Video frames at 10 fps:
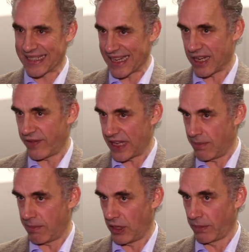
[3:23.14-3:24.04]
a set of
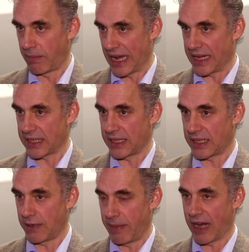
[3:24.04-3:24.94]
inbuilt
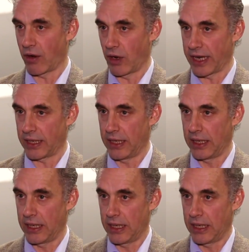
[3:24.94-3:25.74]
biases to bear on it.